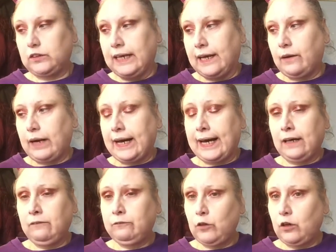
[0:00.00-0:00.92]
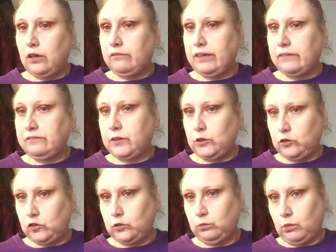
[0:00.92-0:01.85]
Now, I have got a
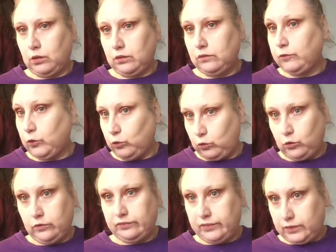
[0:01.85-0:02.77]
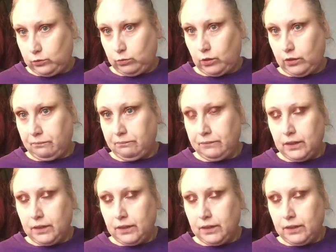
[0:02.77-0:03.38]
Revolution one, a full coverage one.